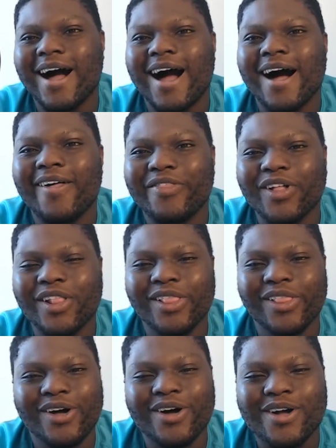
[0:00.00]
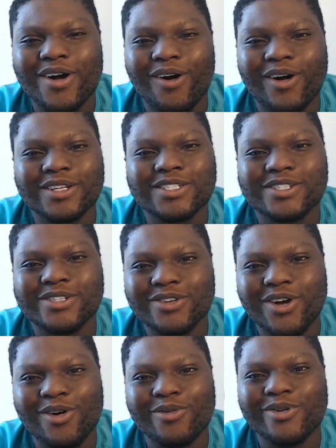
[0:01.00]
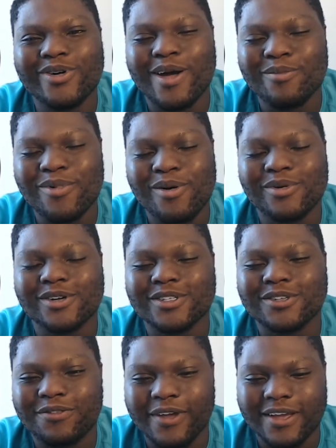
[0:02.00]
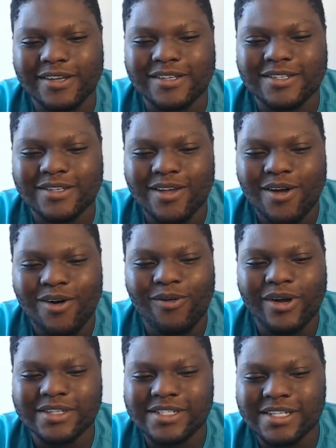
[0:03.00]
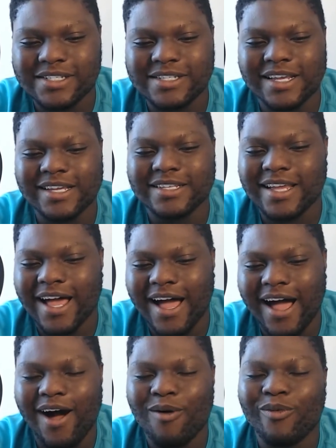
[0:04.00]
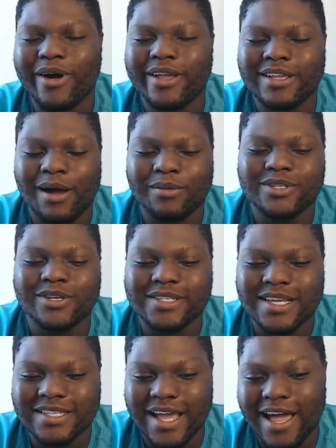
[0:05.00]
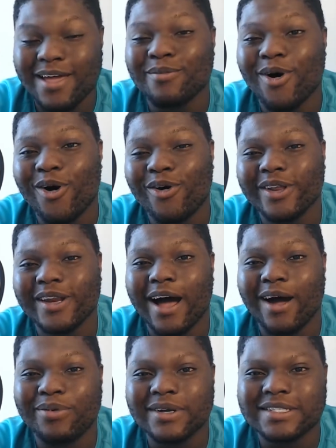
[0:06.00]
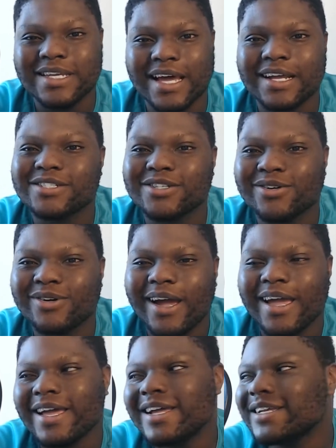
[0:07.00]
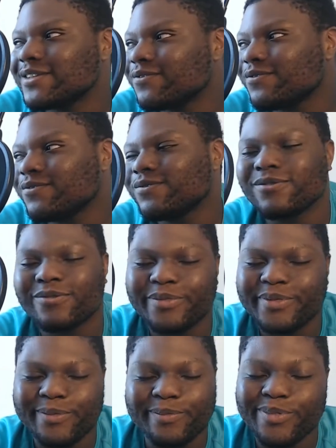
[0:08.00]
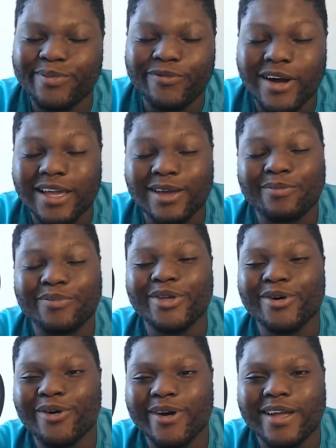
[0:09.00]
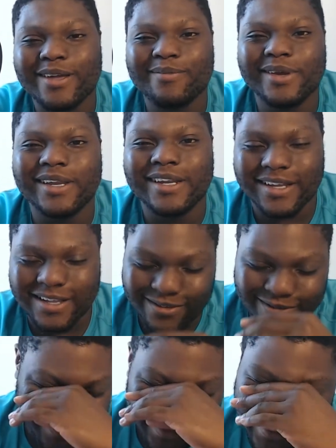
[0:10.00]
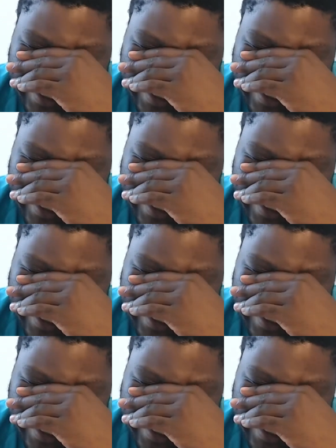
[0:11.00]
the look on Shinobu and Momo's face when she says, when Yamato says, "I am Odin, I'll protect you," is fucking pure comedic fucking